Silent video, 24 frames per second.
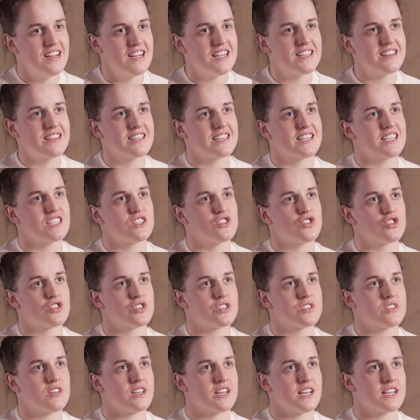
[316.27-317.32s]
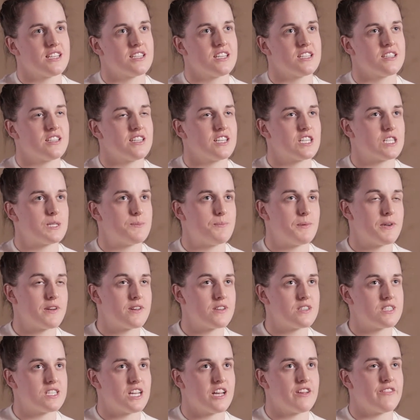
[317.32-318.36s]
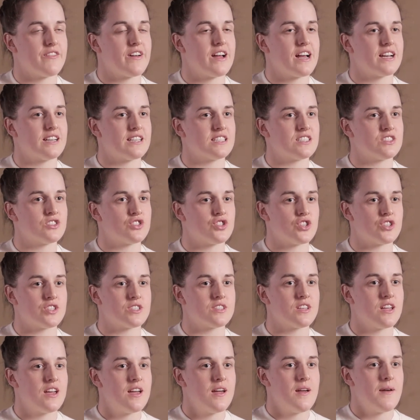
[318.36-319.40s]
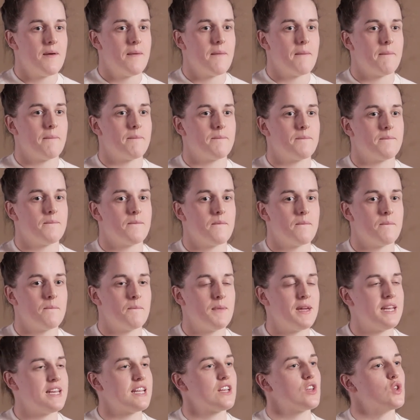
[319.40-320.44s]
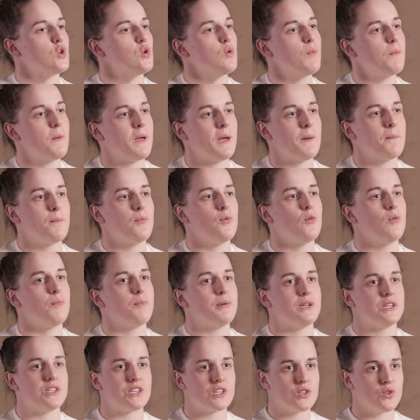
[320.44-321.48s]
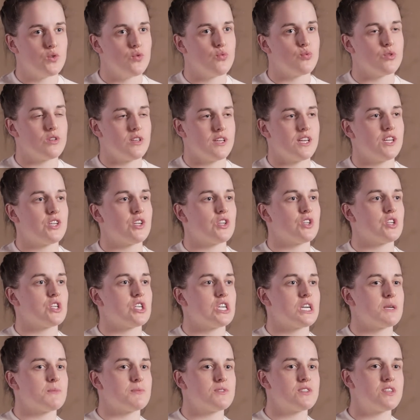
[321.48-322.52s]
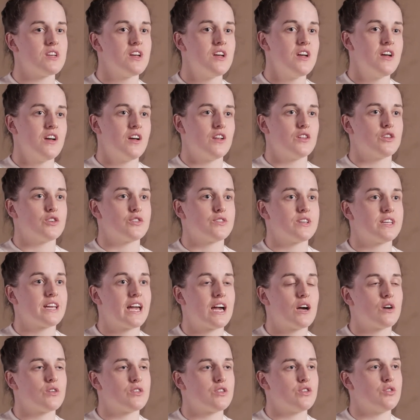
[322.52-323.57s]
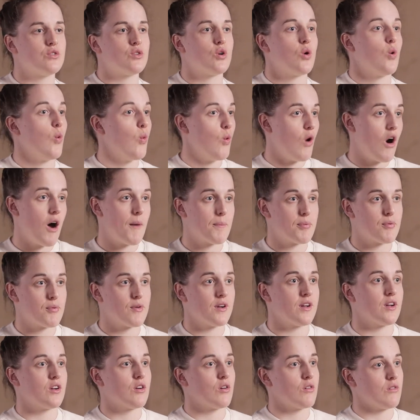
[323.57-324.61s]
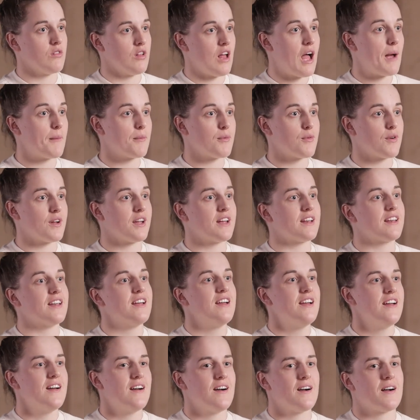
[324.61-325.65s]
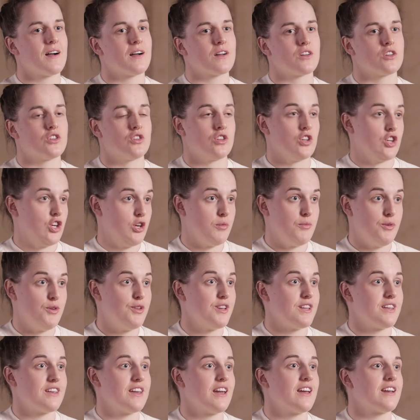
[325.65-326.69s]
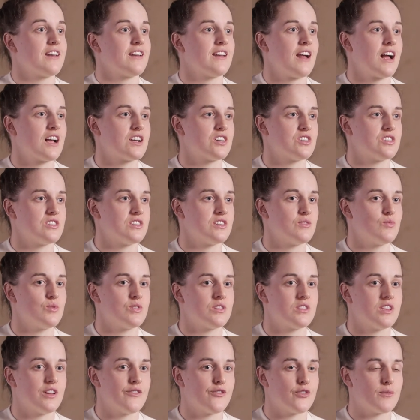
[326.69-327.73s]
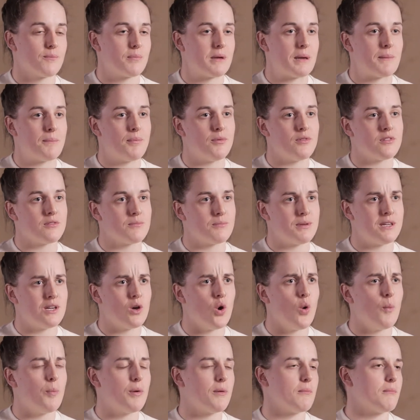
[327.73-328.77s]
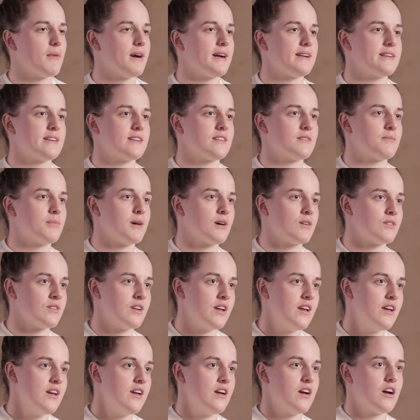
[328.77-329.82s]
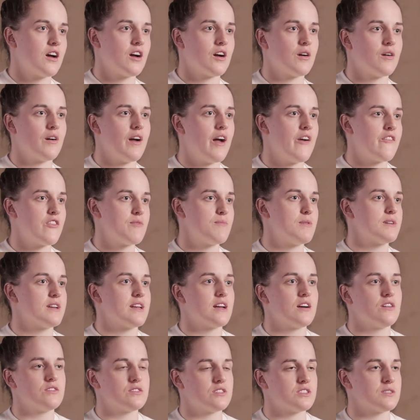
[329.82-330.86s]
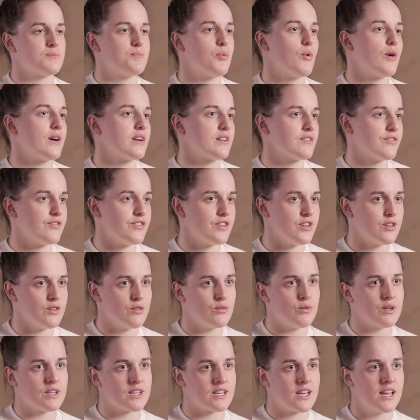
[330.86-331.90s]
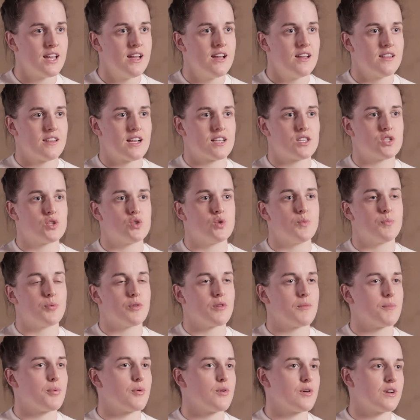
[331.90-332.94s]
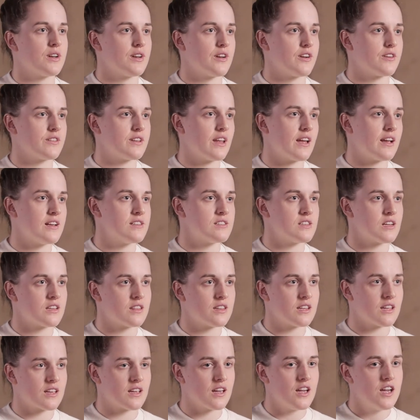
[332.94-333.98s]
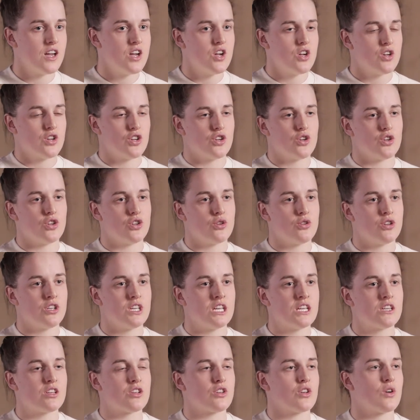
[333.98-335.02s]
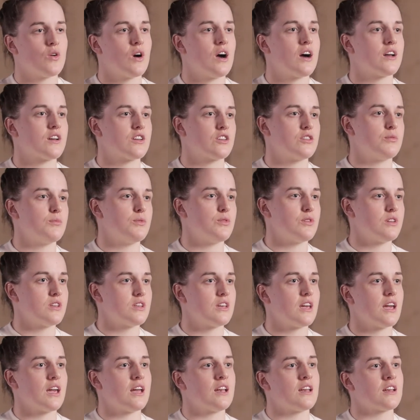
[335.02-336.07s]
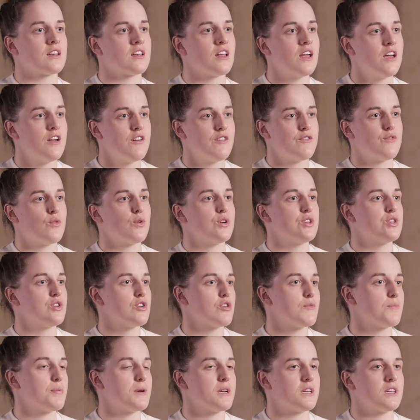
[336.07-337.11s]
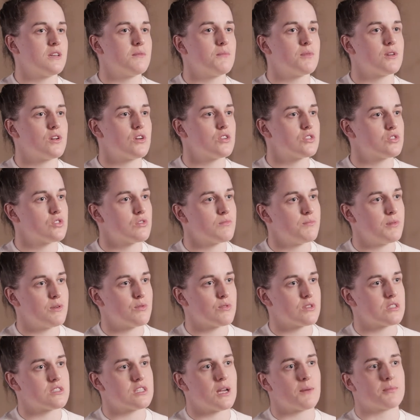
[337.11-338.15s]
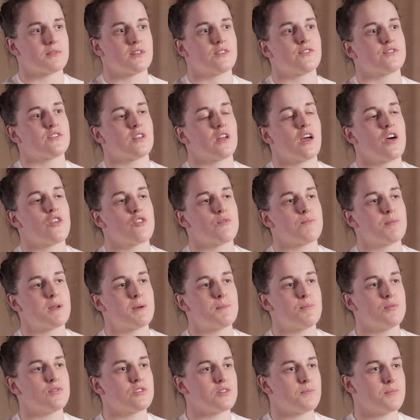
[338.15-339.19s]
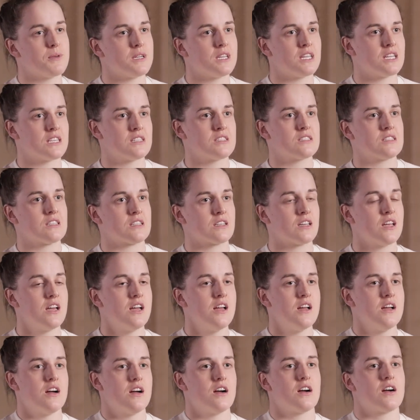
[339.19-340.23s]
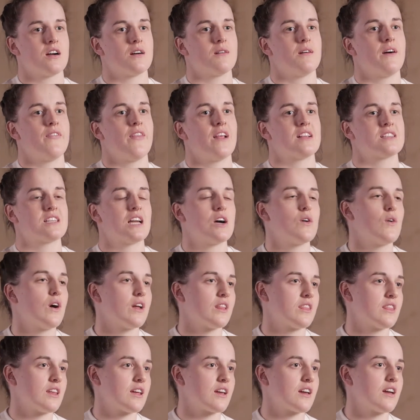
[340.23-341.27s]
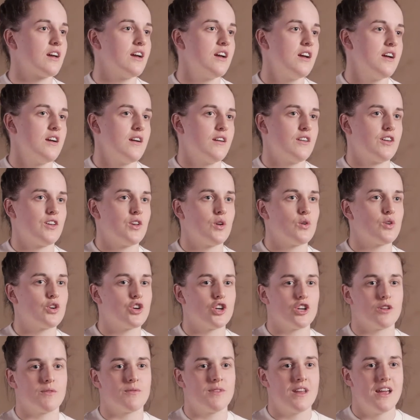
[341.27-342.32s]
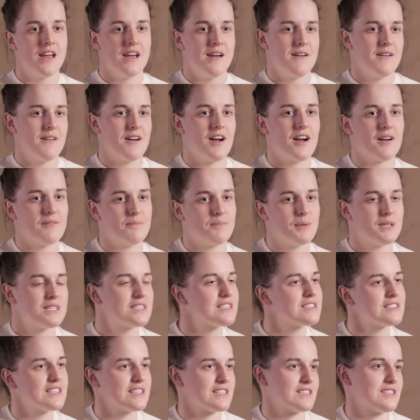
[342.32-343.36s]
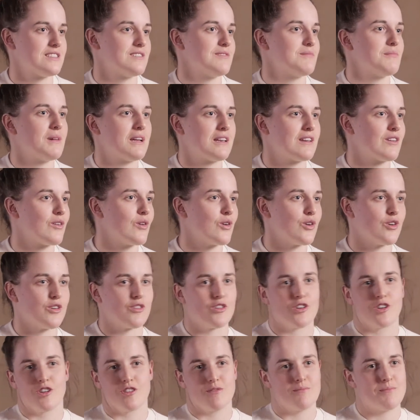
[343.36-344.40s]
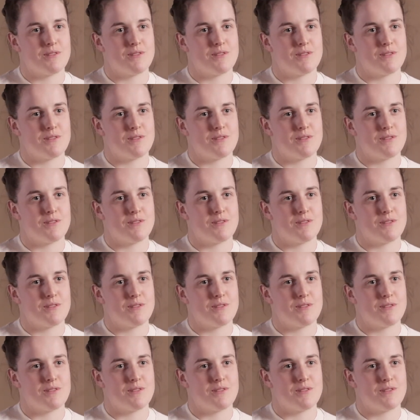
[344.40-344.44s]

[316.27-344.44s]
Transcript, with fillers: I think it's just like I said, the experience I've had is just meeting new people, building new relationships, learning how to cooperate, collaborate, uh, to communicate and actually with different people and be open-minded about uh, everybody else's point of view and that's super important in our days. I think you need to know how to communicate and voice your opinion but also be receptive to other people's opinions and uh, and that's how I think you know good uh, businessmen or good